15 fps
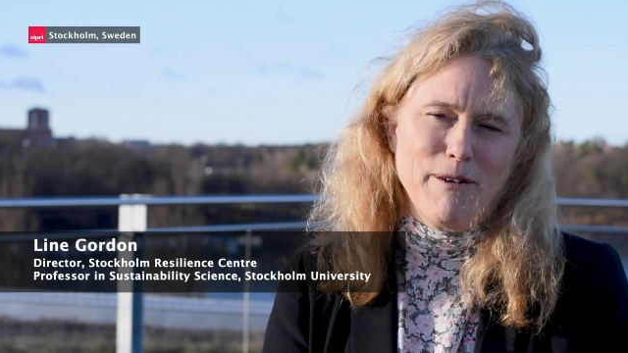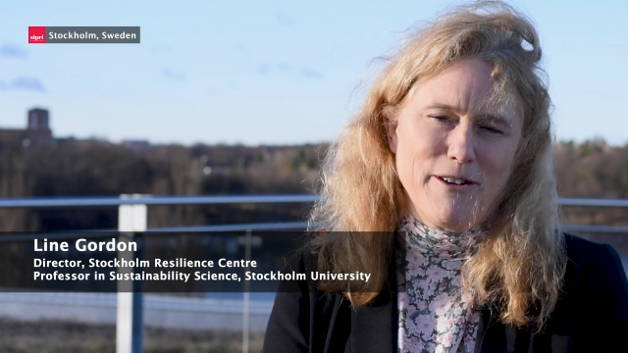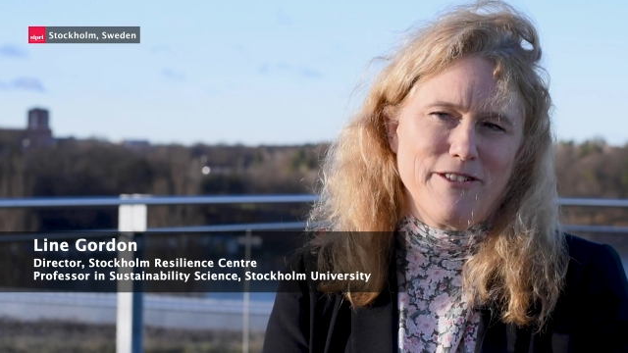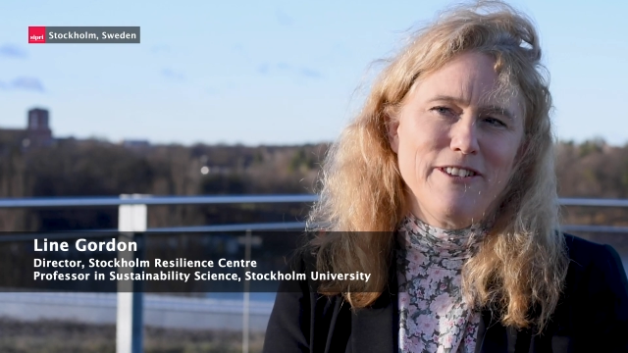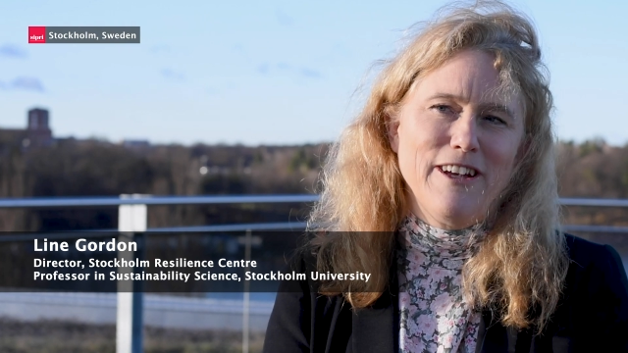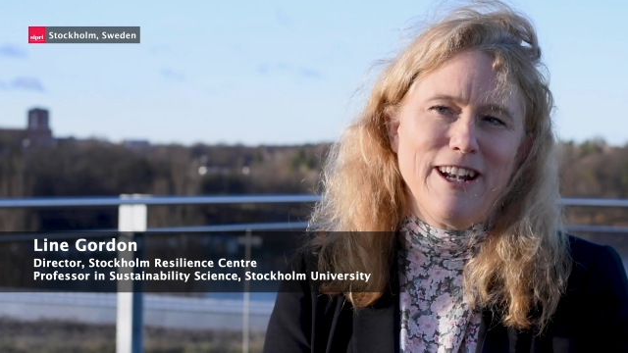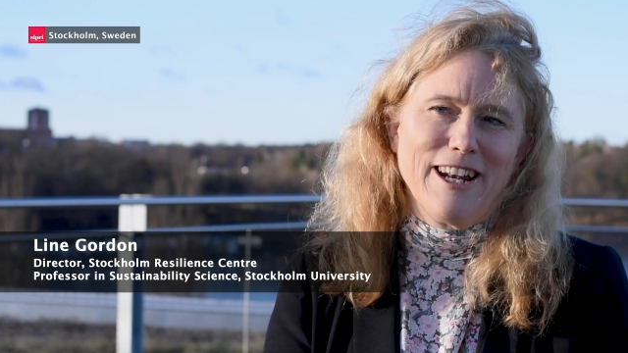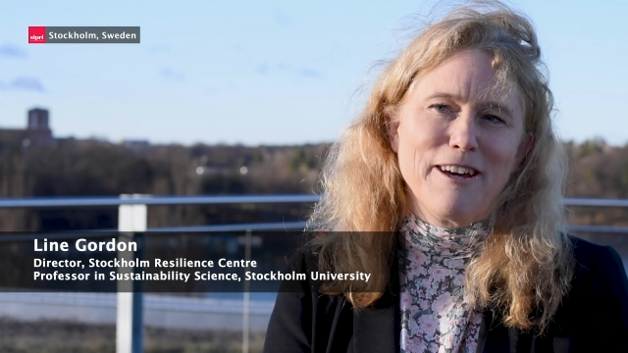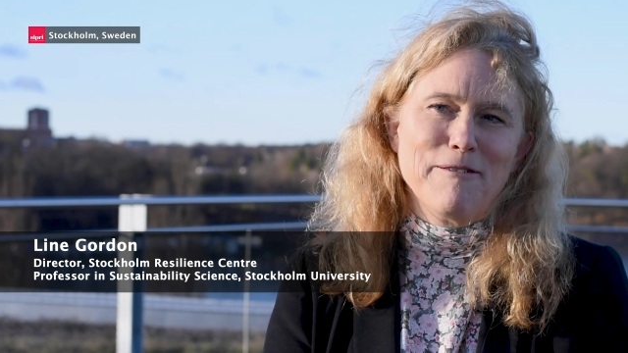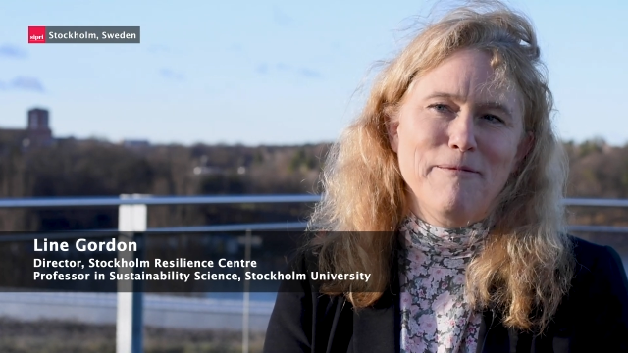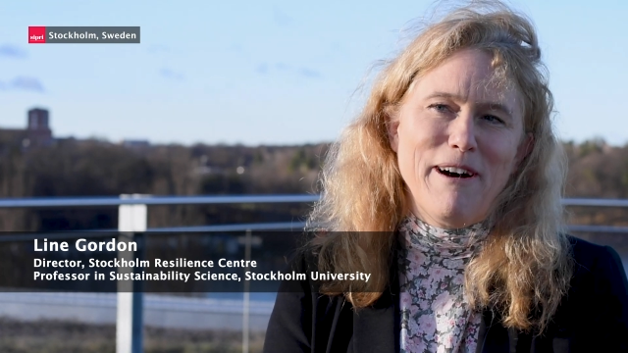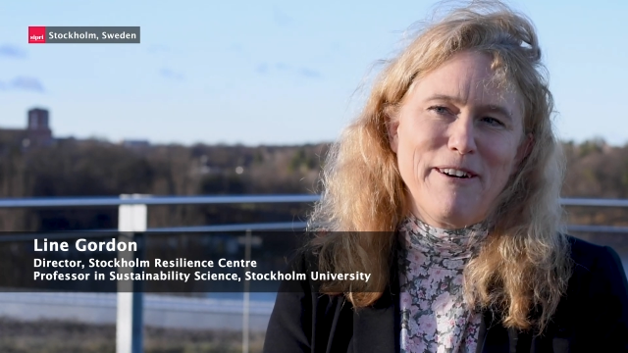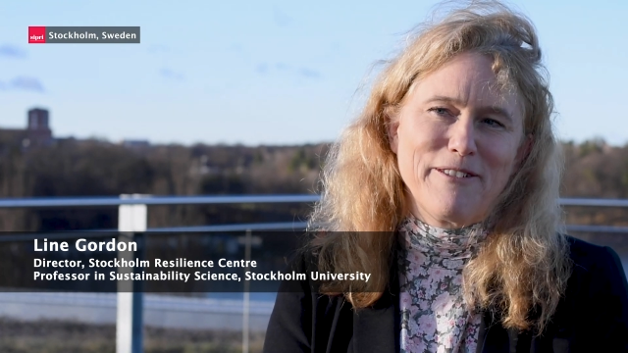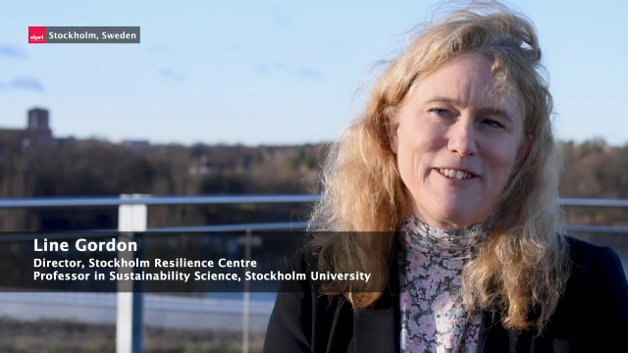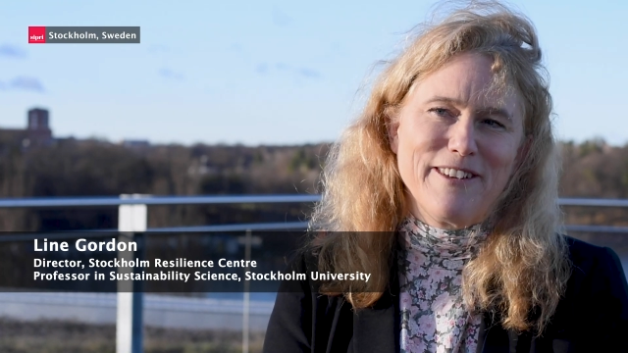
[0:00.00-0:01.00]
personally
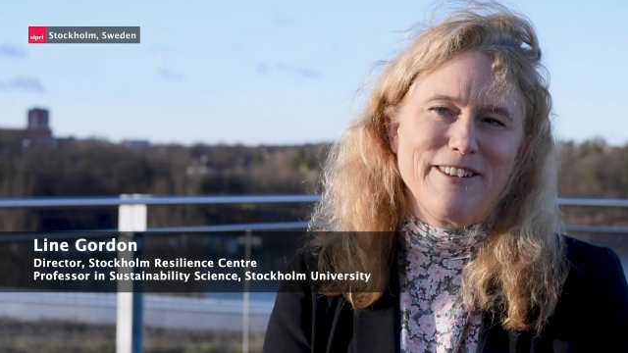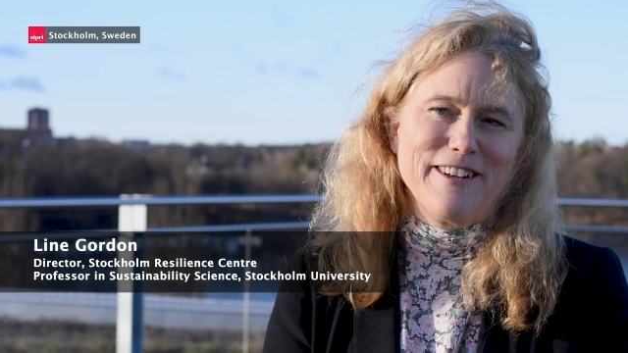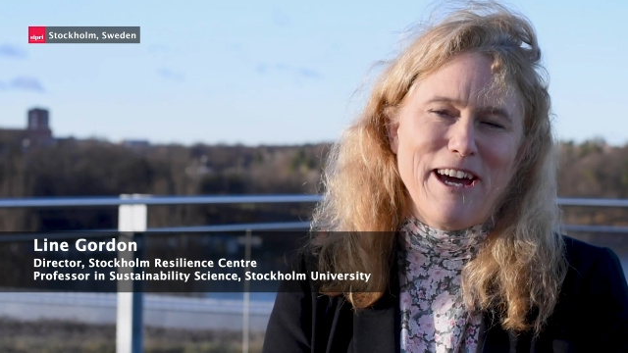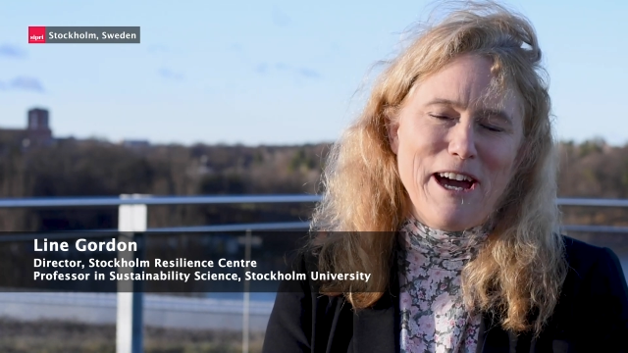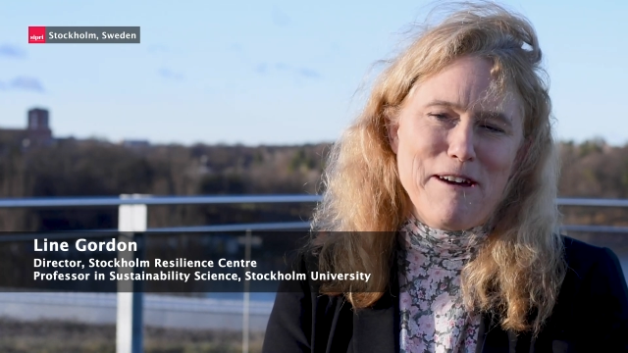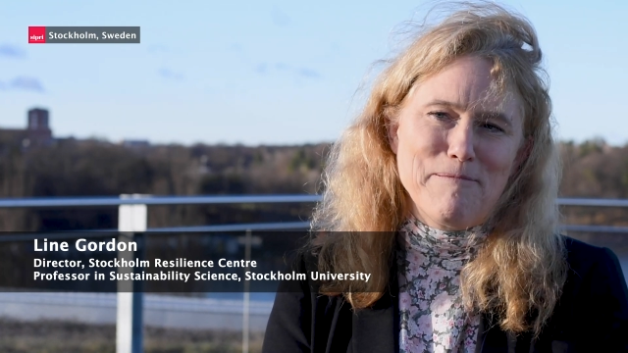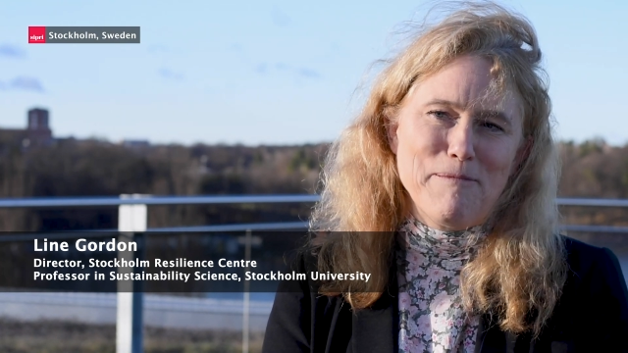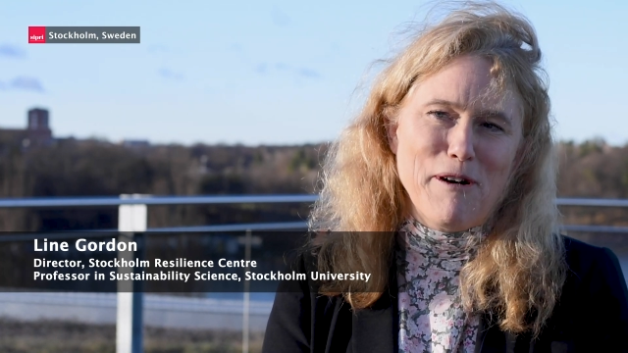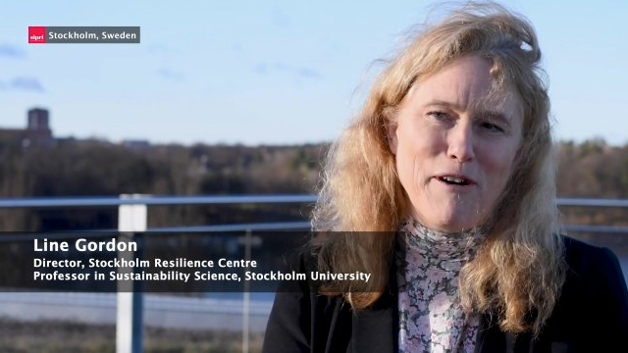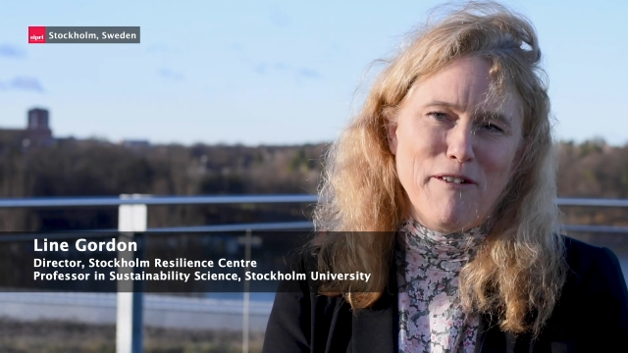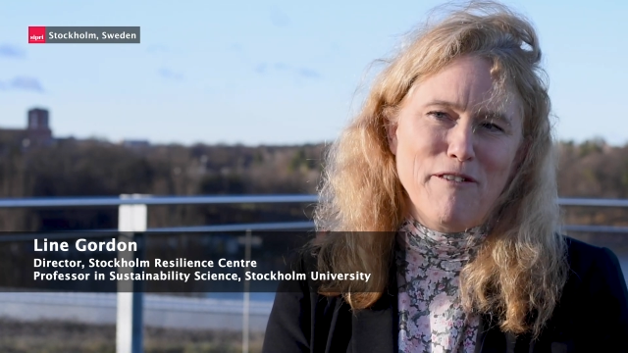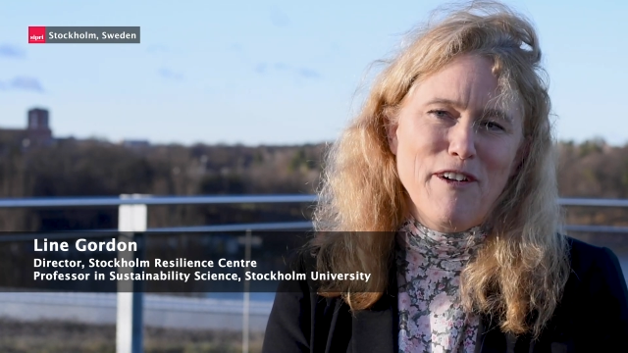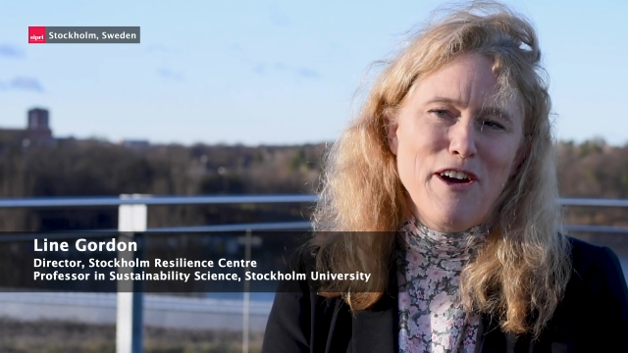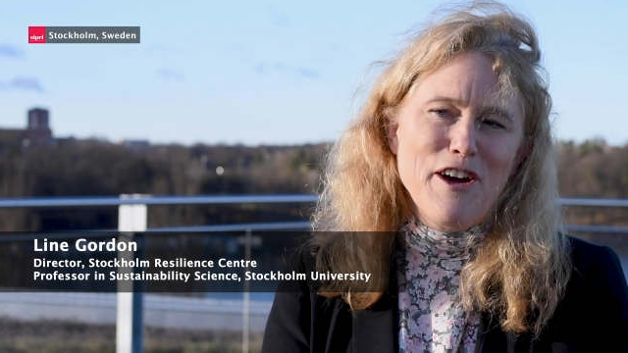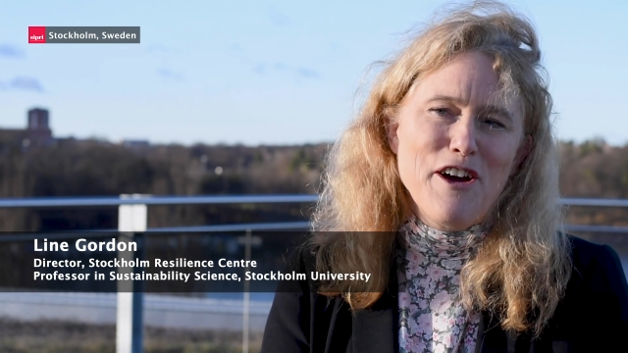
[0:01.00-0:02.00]
about the type of